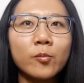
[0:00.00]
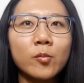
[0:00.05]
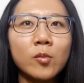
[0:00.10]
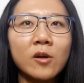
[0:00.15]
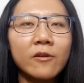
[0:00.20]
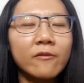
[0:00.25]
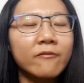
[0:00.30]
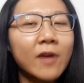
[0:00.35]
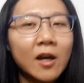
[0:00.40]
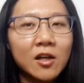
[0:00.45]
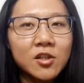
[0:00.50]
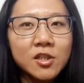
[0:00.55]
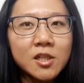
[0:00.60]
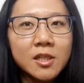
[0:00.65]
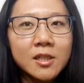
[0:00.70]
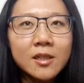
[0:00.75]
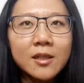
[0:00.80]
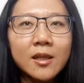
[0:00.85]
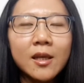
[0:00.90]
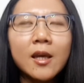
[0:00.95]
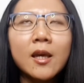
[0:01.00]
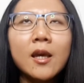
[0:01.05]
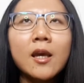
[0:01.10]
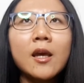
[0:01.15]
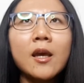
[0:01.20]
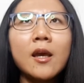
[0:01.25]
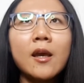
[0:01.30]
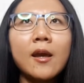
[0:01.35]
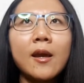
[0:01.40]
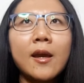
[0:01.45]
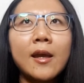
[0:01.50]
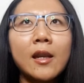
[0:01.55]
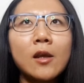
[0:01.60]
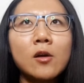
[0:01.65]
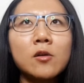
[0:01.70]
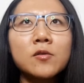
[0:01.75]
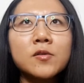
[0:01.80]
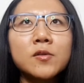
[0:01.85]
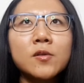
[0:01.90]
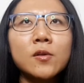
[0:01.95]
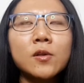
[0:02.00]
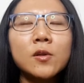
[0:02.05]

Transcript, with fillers: uh, function and I also